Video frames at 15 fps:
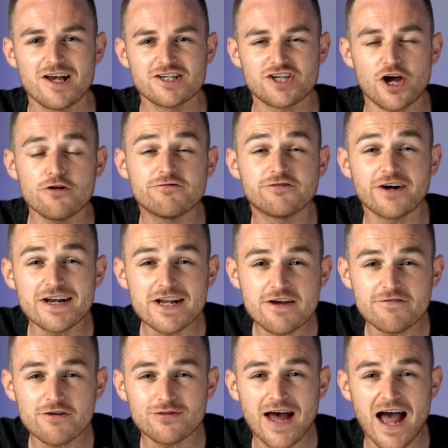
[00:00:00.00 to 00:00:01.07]
So for any
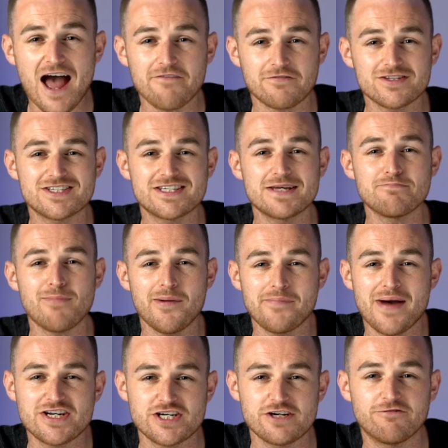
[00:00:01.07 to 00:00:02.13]
of you that haven't seen my
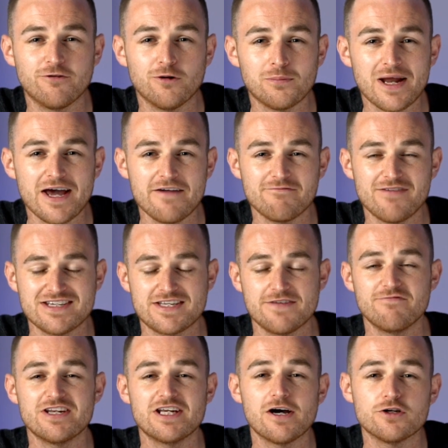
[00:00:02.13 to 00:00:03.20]
magic formula investing
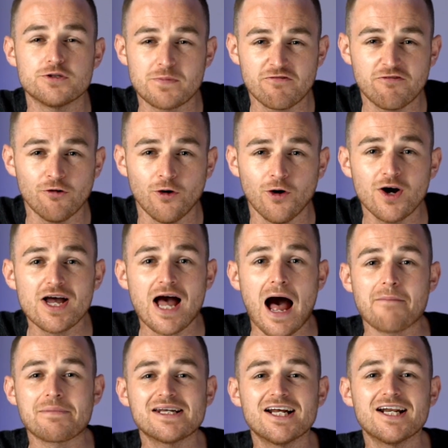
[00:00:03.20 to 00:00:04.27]
videos before,
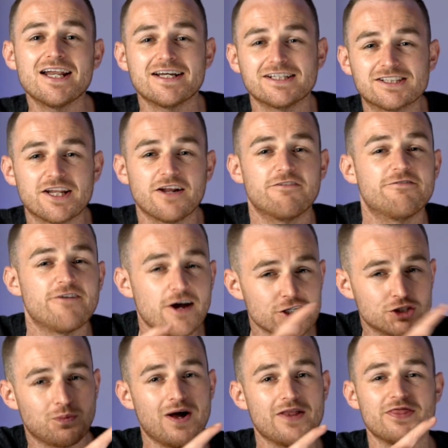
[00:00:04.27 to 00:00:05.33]
I'm going to link to the
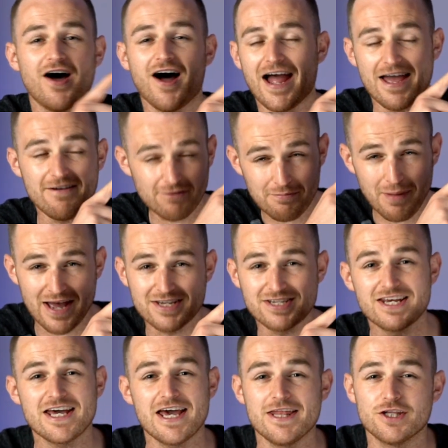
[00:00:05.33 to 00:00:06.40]
first one that I ever made
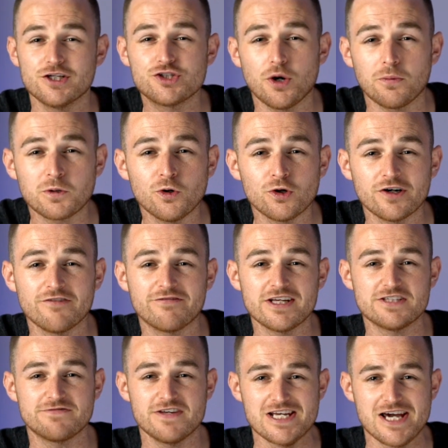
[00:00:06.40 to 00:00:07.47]
in the top corner of
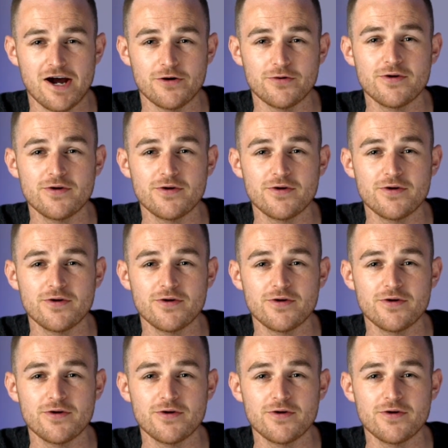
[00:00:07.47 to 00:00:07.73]
this video.